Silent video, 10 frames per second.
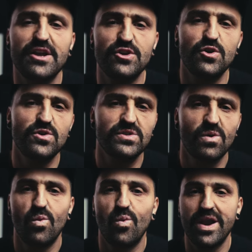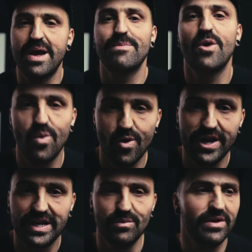I use when I'm not
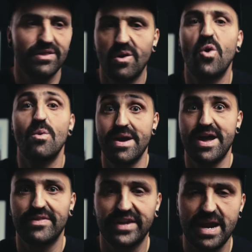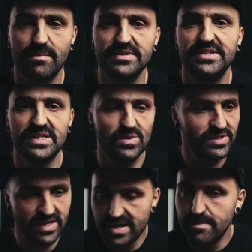working with all my other cameras. This
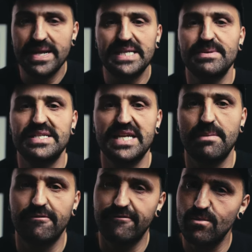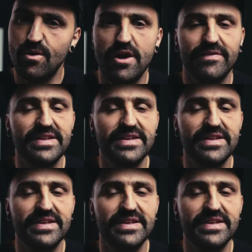was meant to be separate from work.